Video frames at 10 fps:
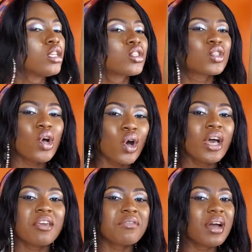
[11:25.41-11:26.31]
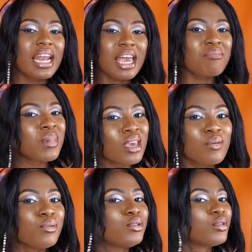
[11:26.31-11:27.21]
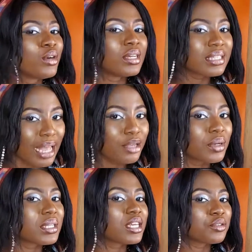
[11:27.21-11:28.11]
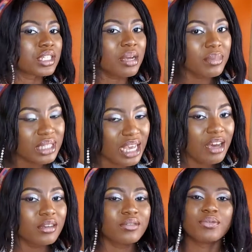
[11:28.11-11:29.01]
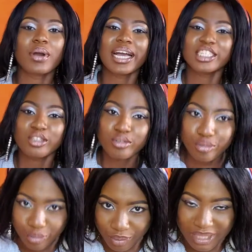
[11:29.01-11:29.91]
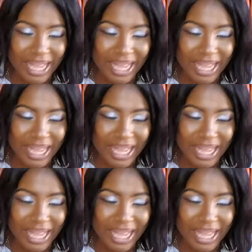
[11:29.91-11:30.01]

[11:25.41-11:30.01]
So if you're like me, who knows that you're taking social media for catching cruise,